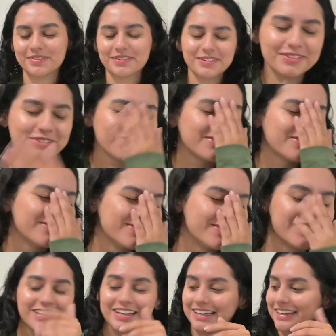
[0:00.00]

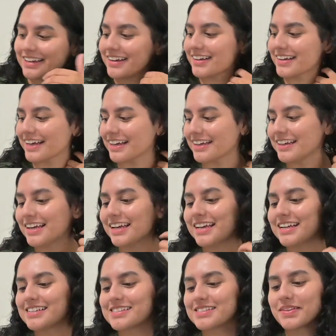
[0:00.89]
Okay.
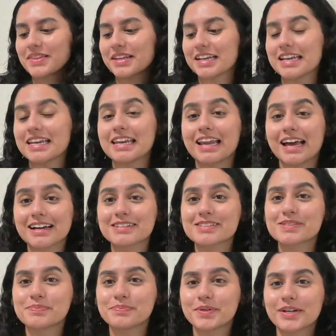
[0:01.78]
So the
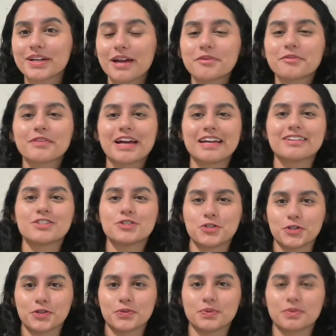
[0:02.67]
next book I read in
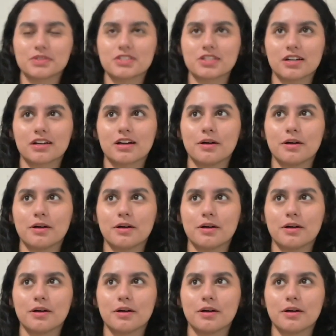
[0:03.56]
June took